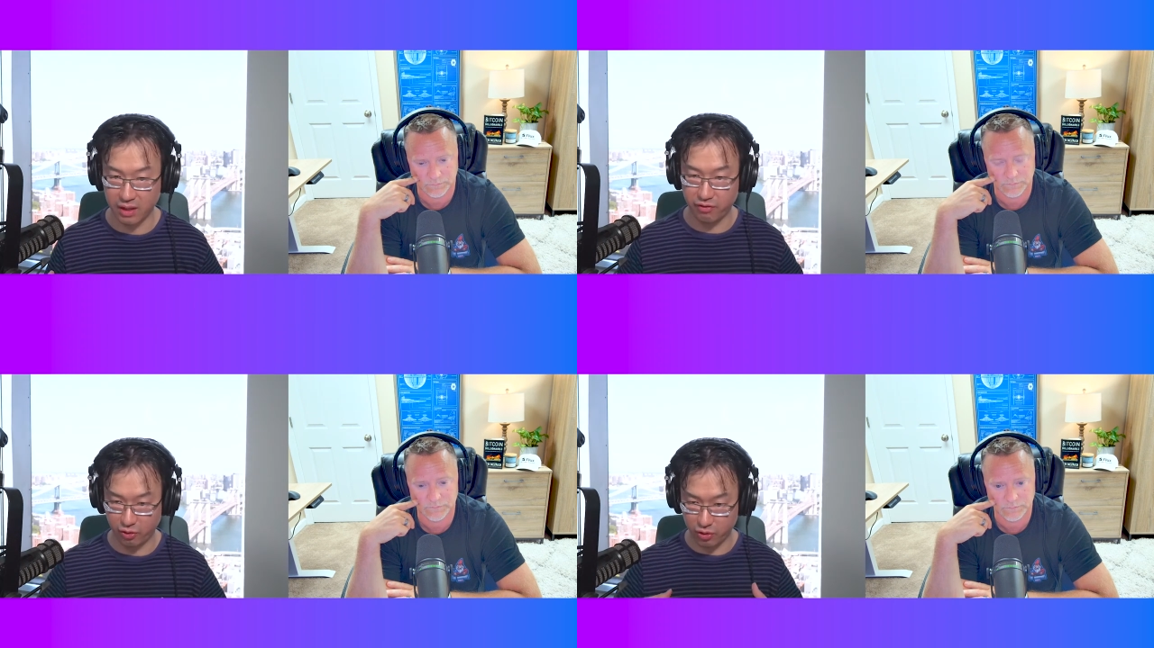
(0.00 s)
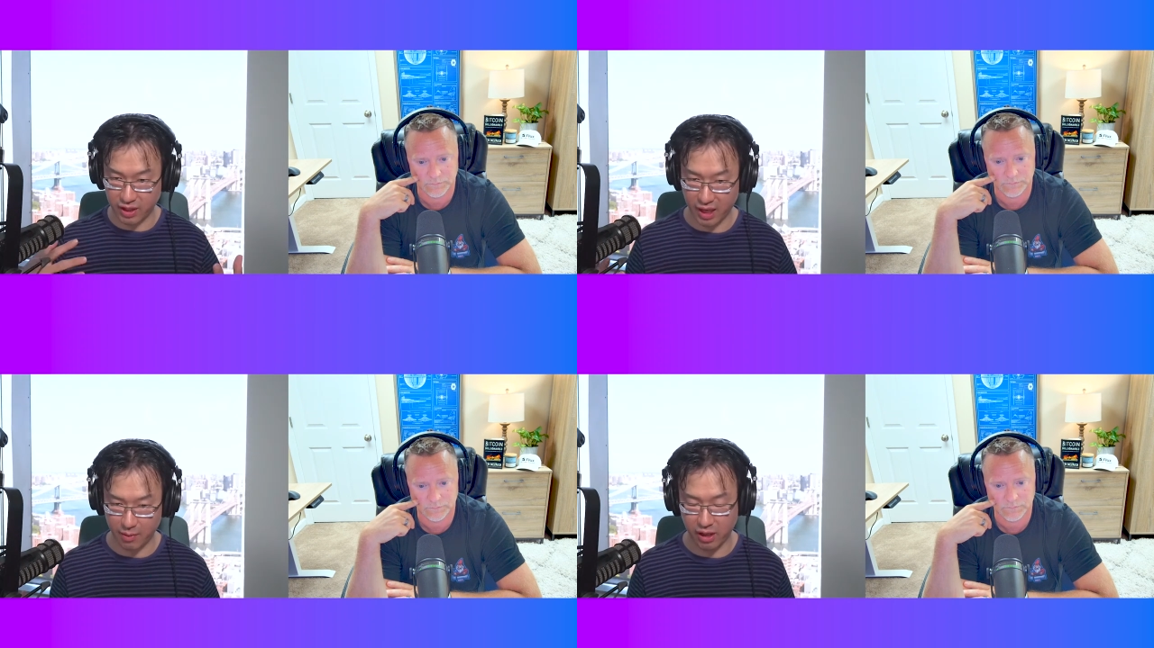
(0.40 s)
Speaker 1: a full
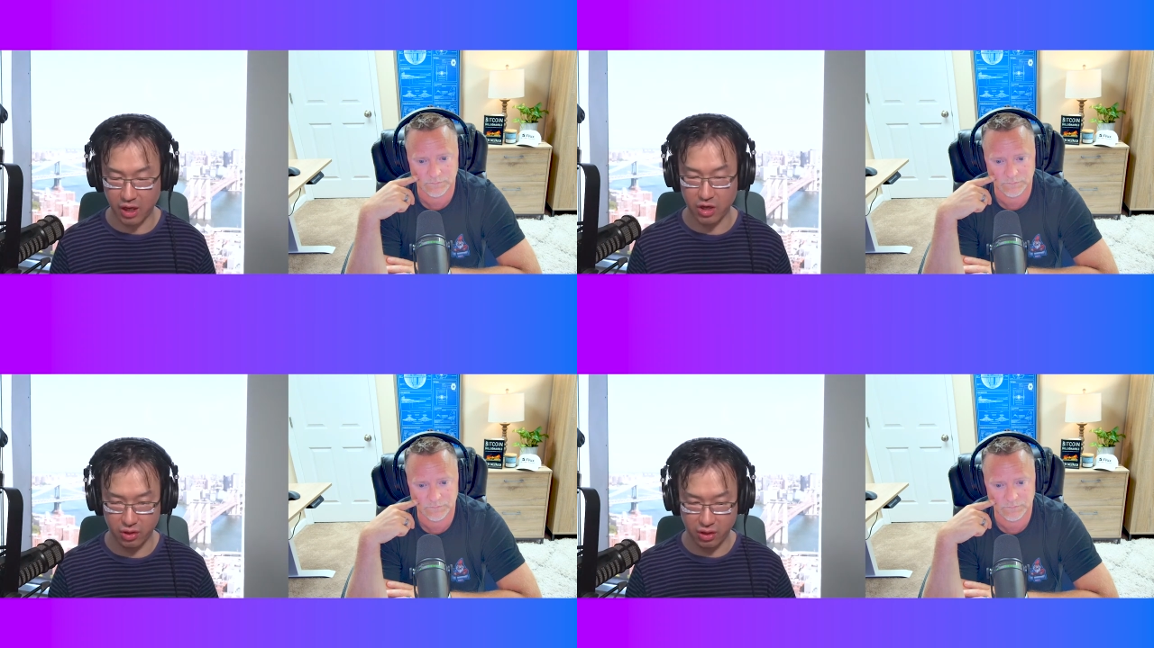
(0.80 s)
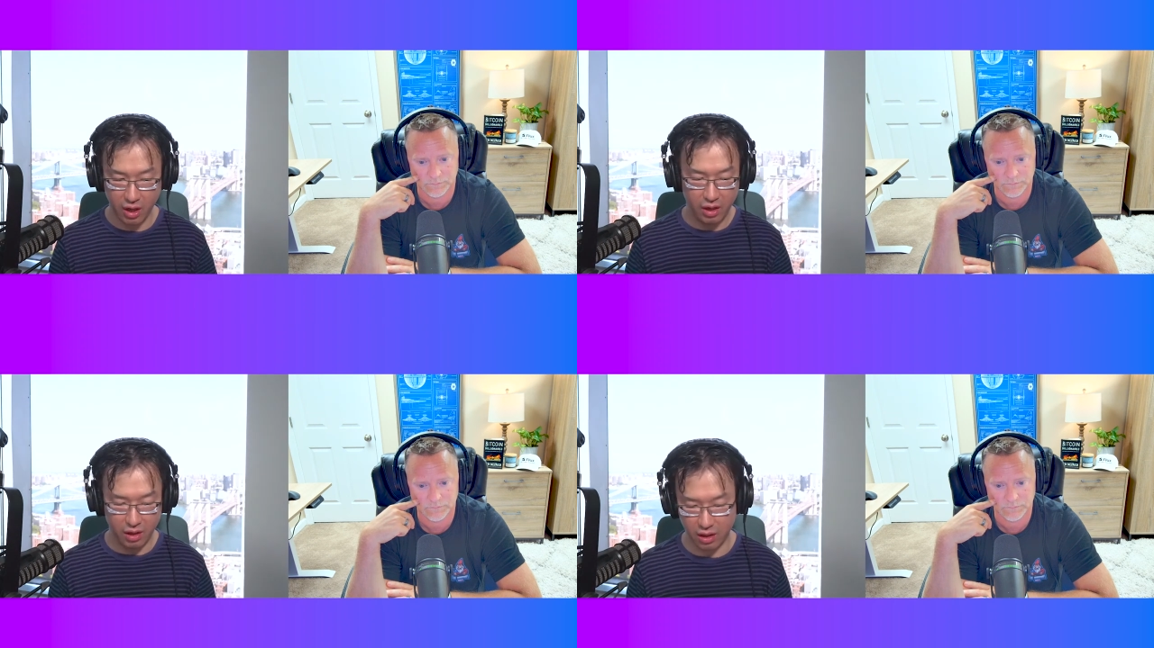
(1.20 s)
stack application
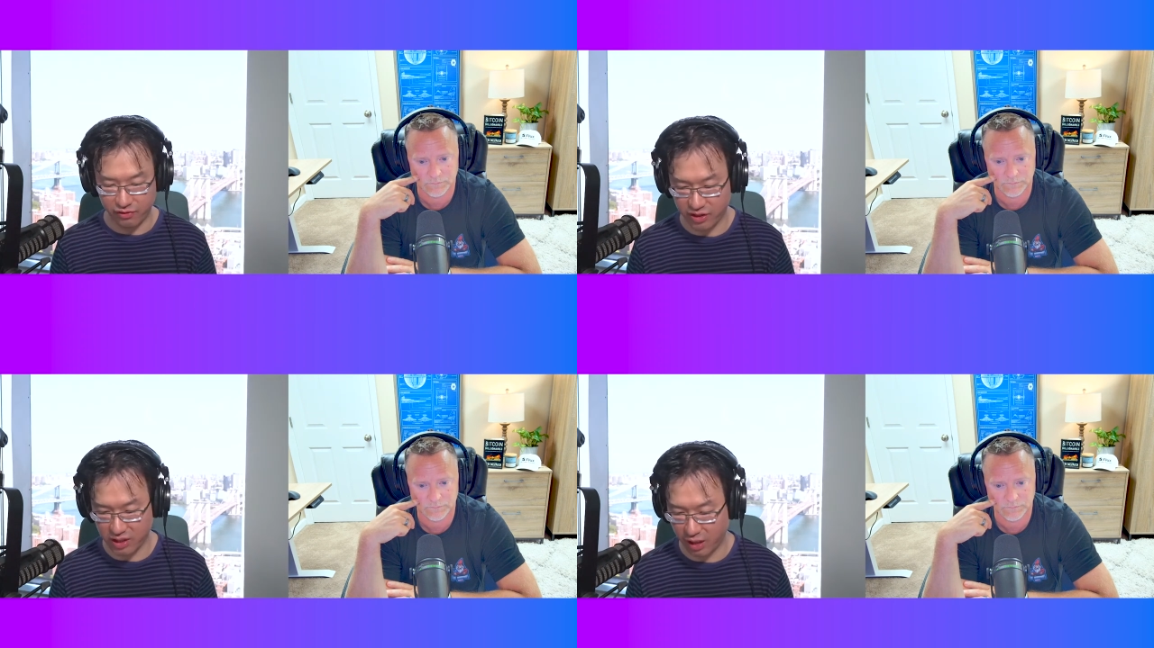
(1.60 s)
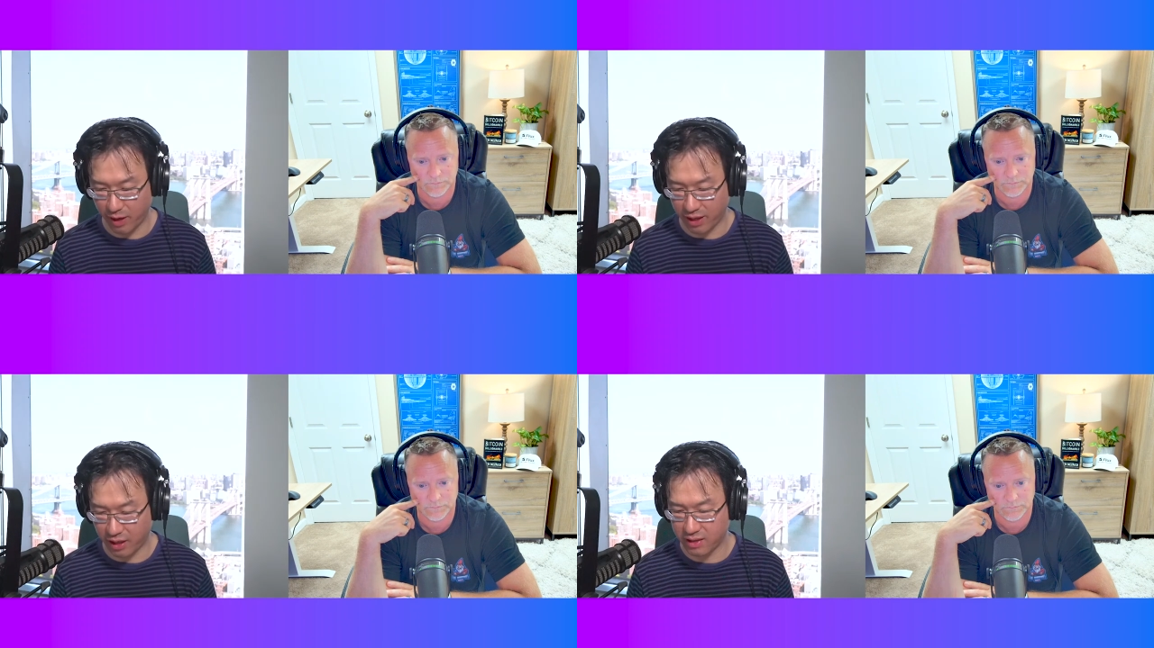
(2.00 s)
uh, facilitated
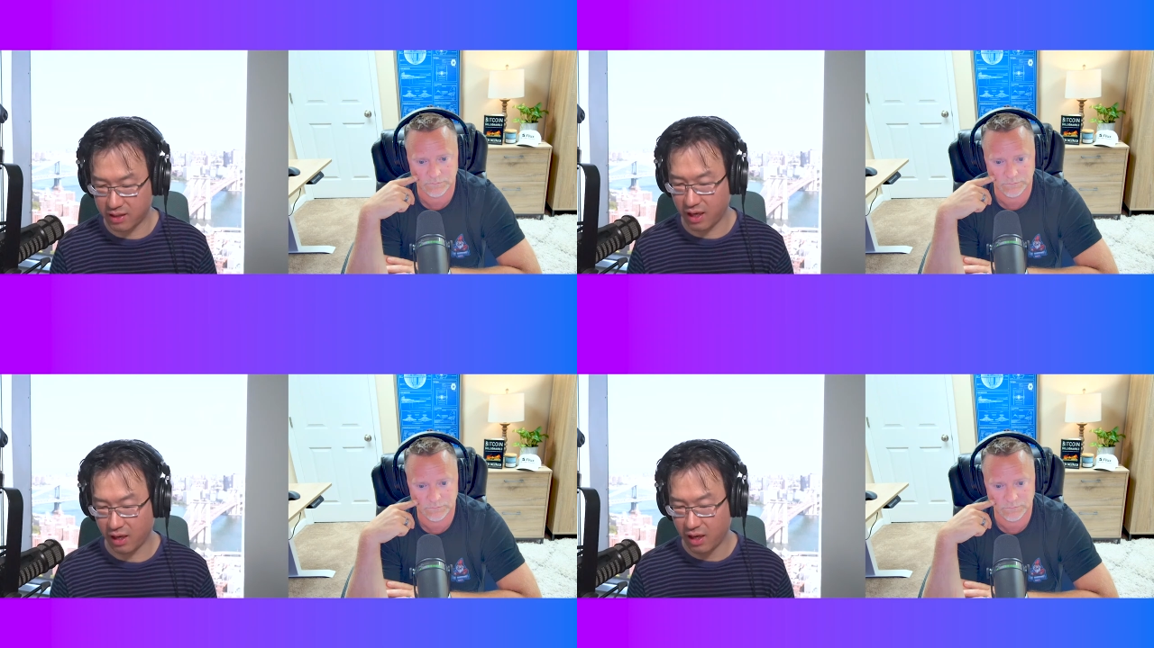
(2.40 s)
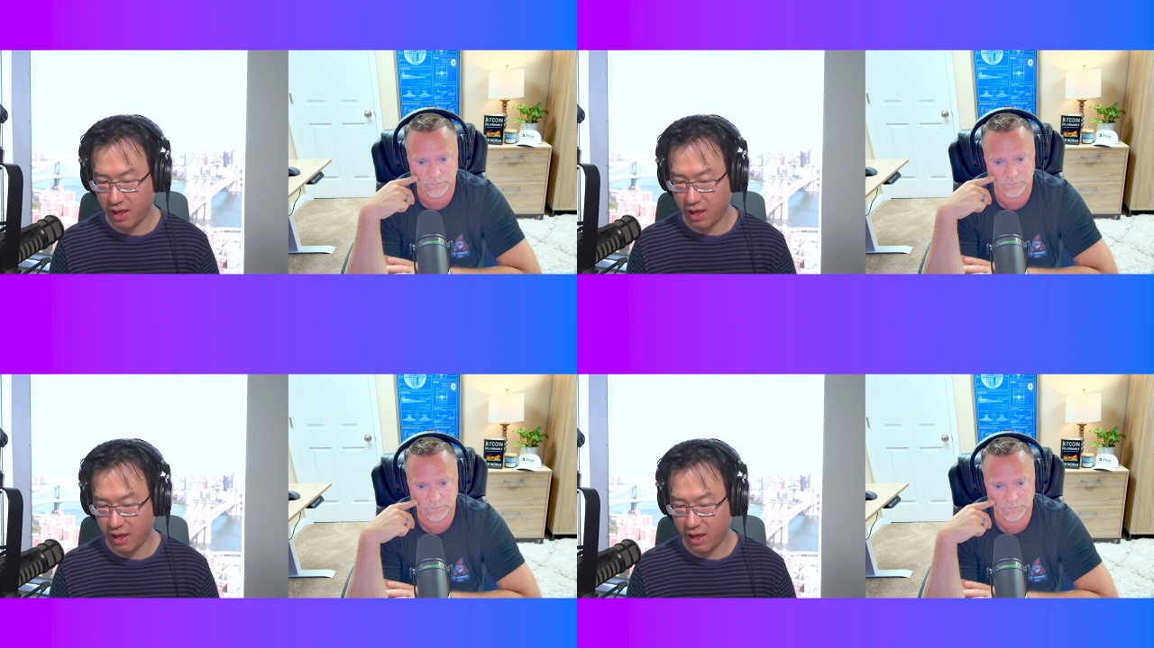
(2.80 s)
by Cardstack.